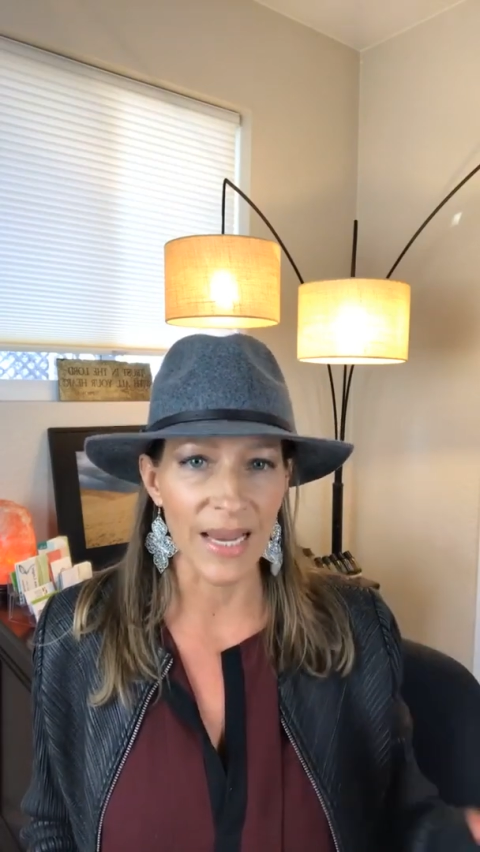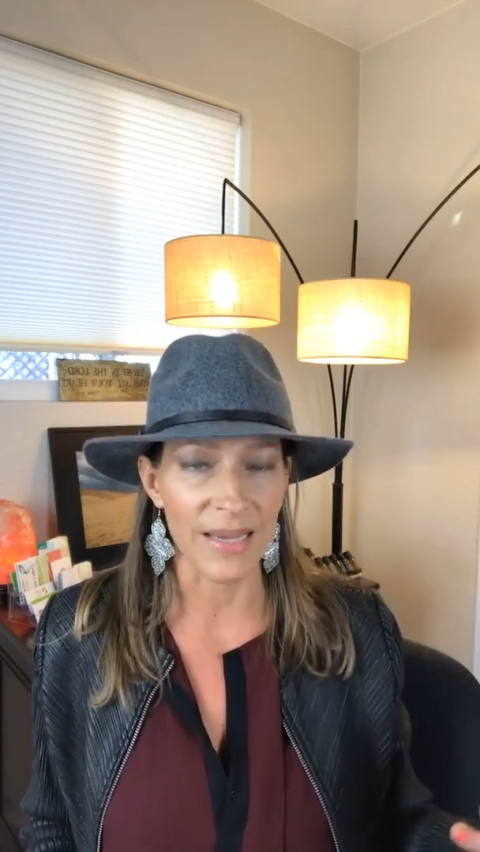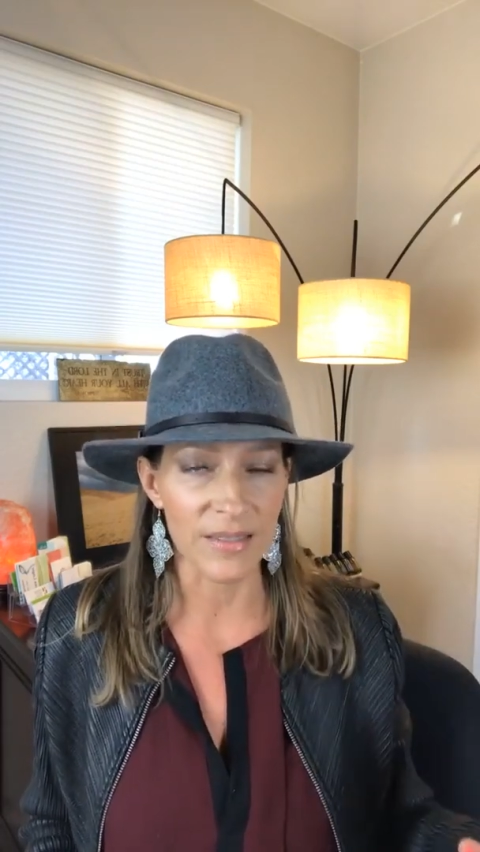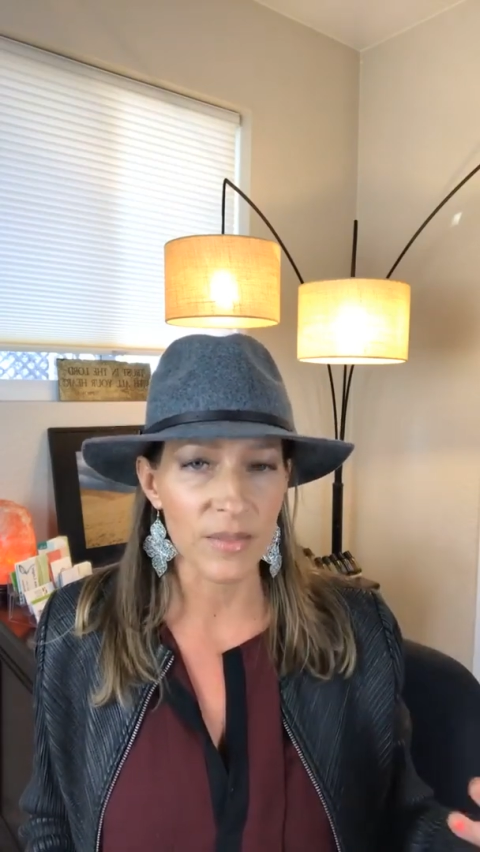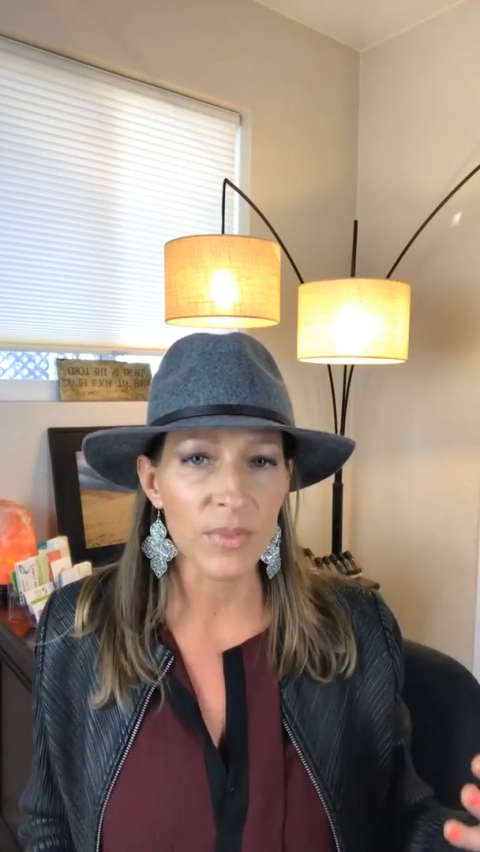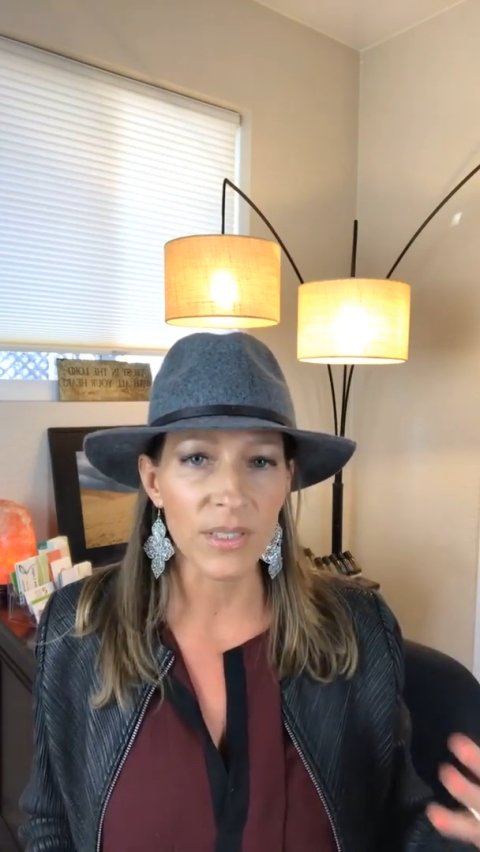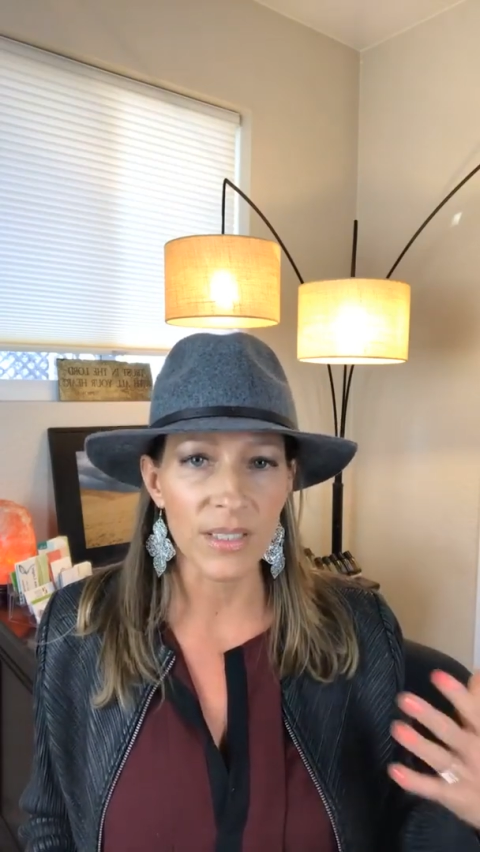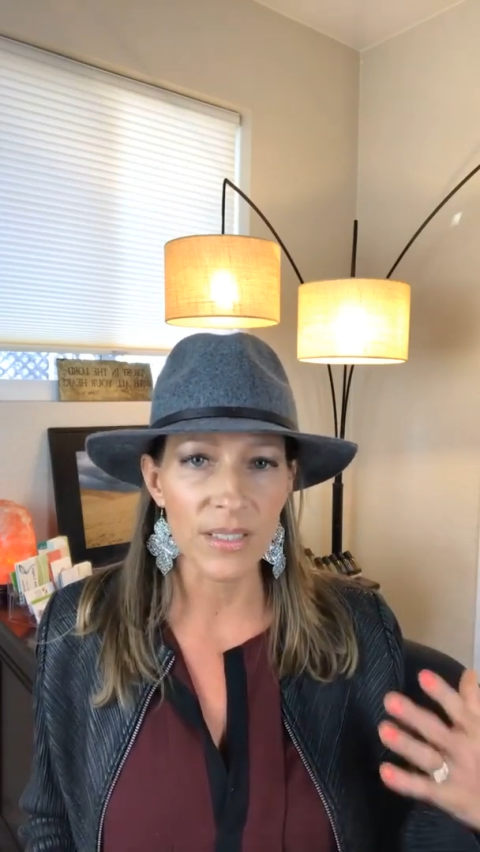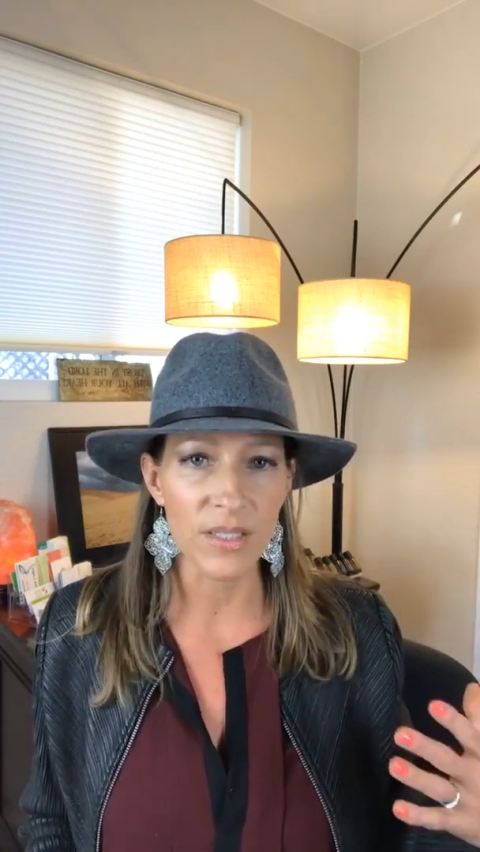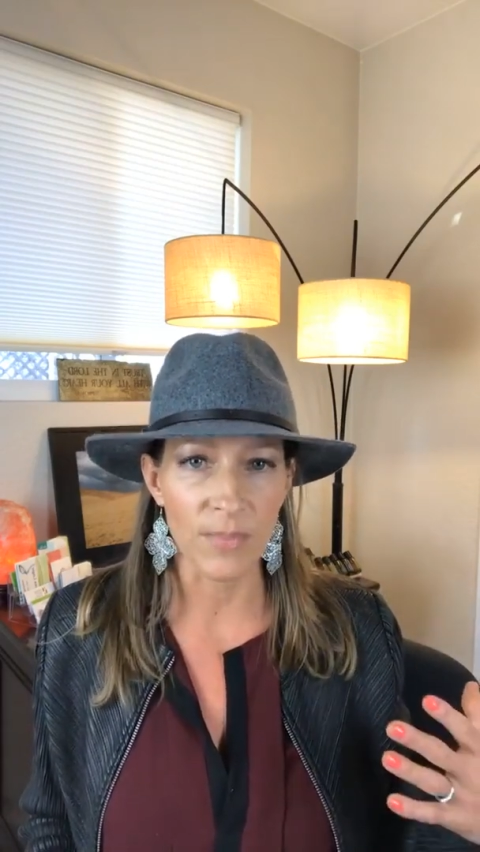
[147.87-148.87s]
has the
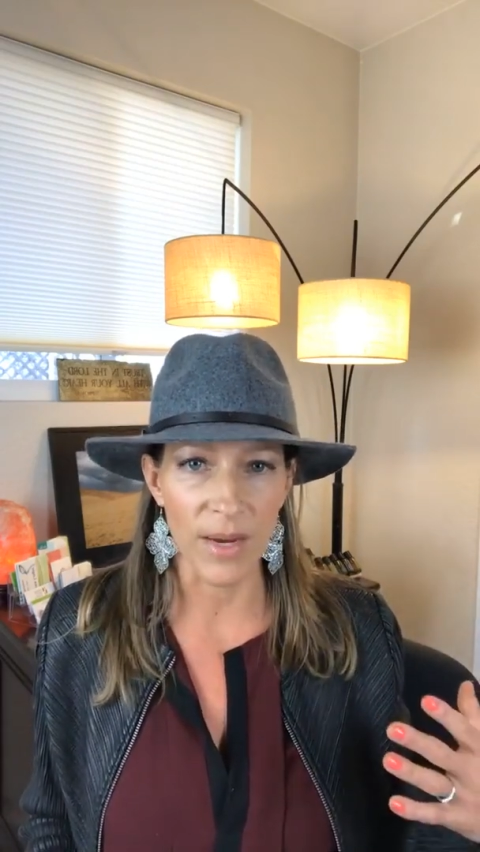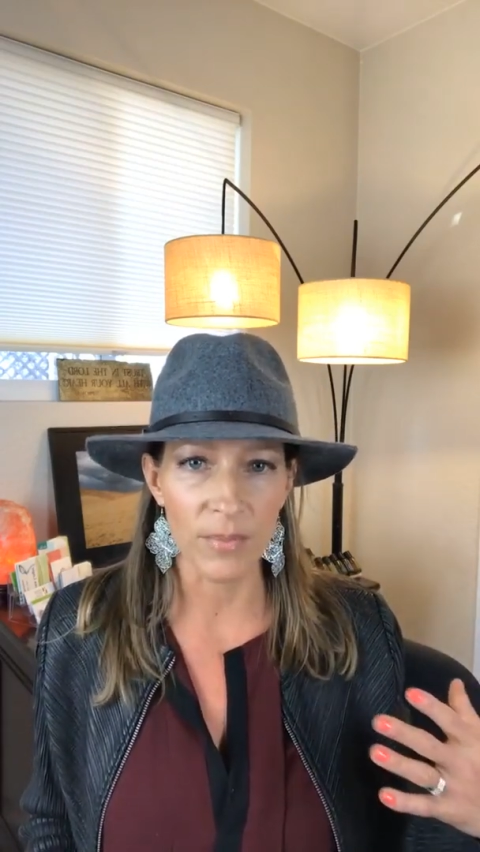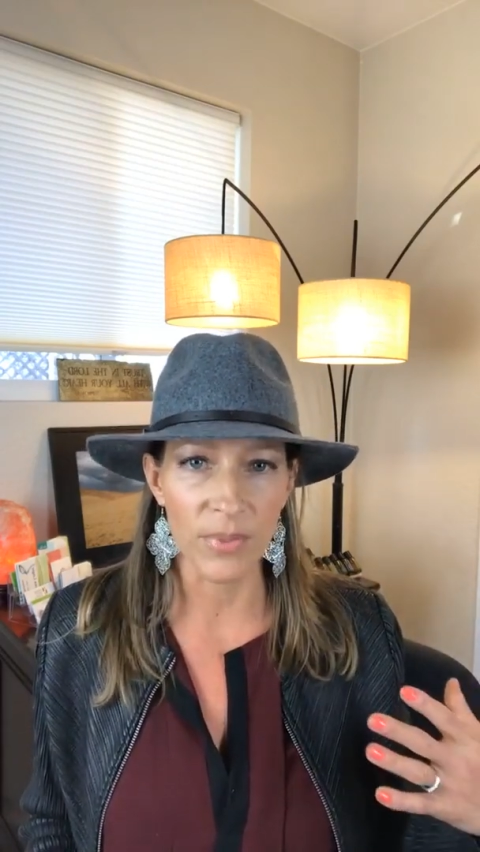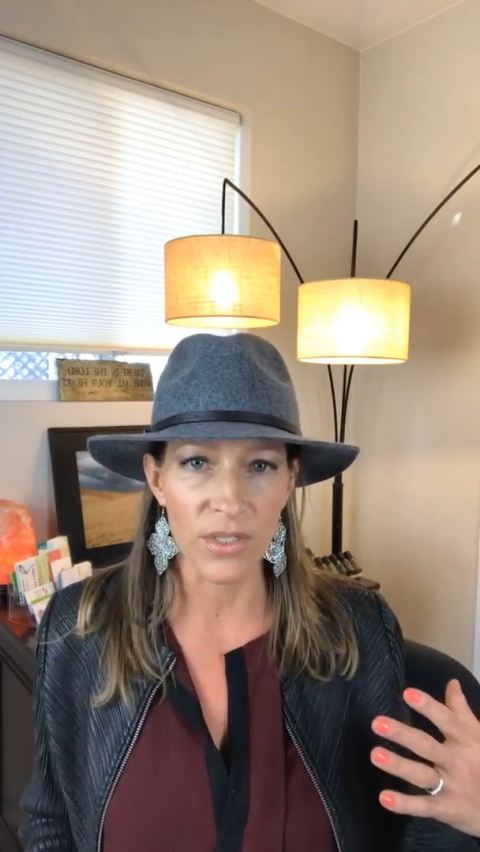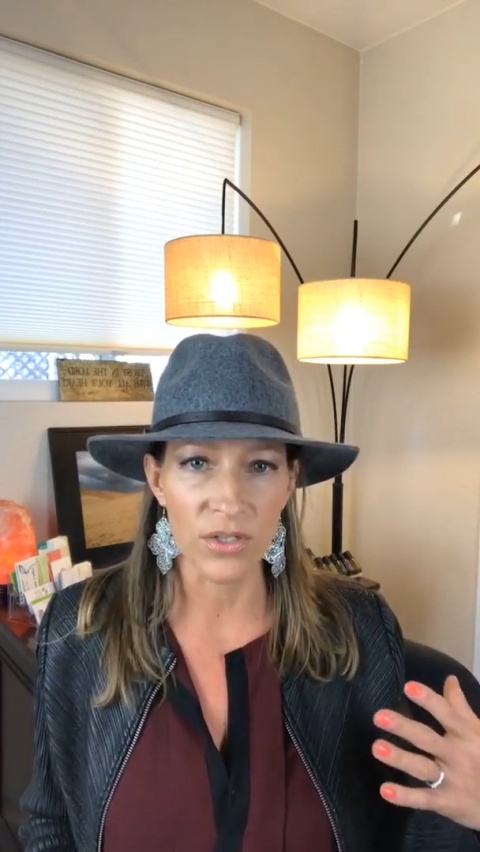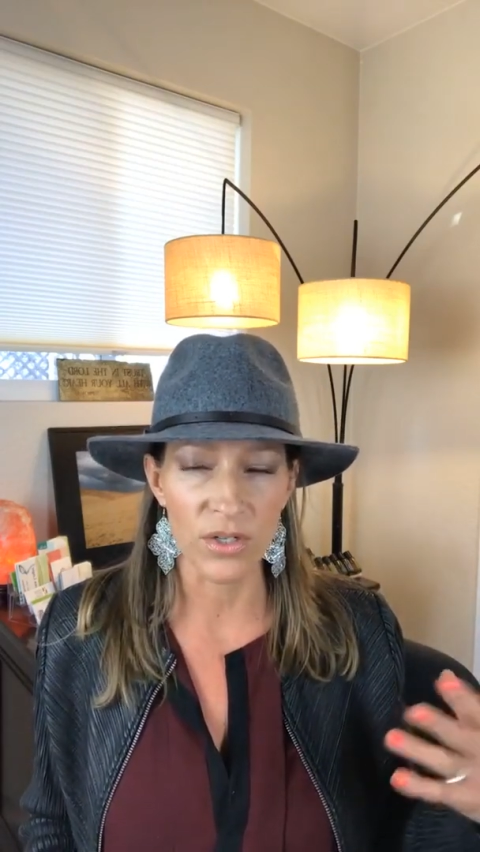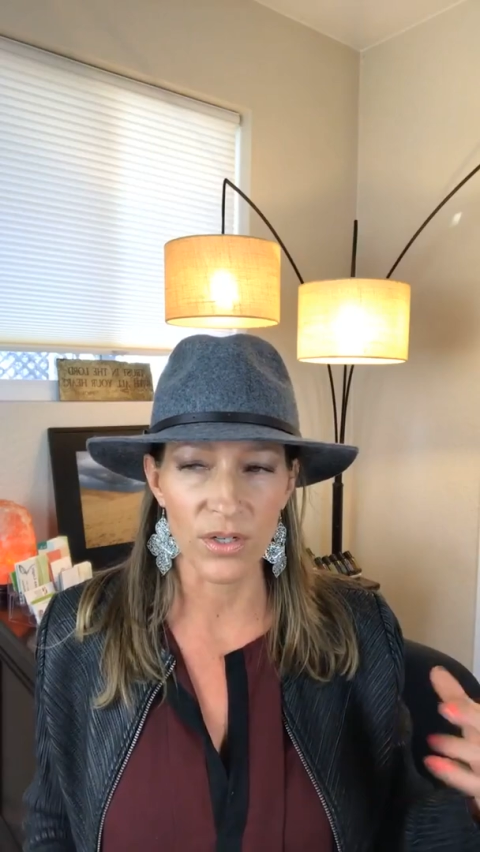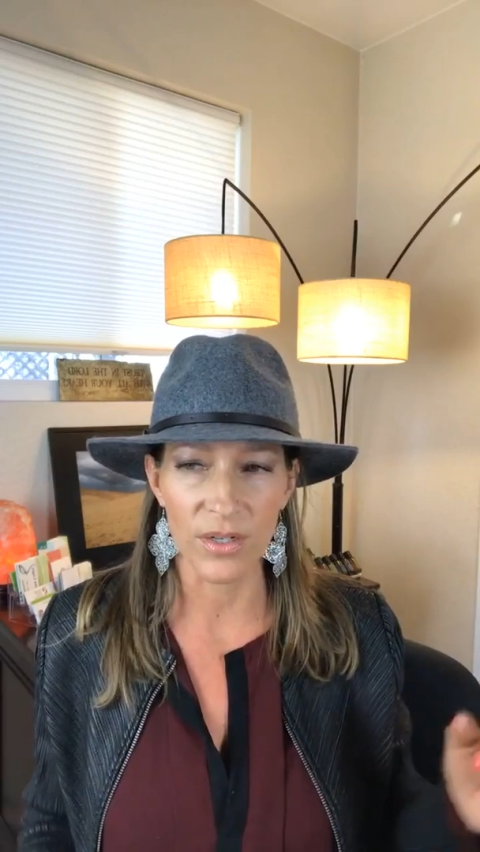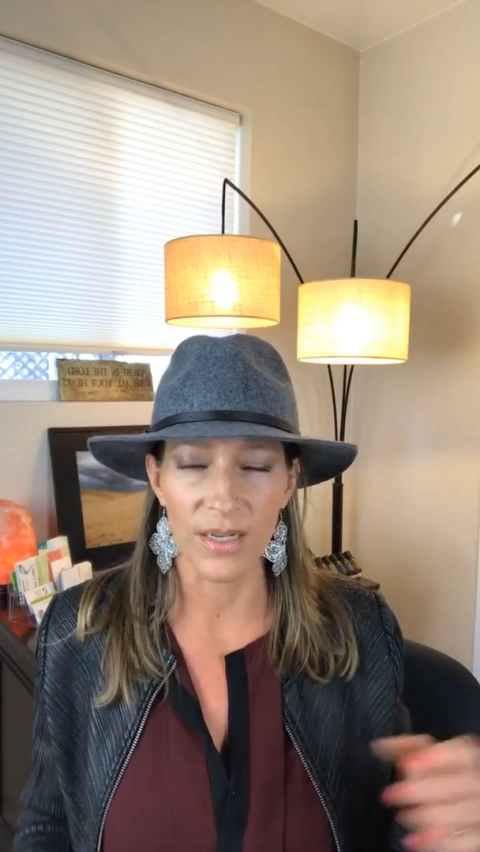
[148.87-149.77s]
ability to spike blood sugar.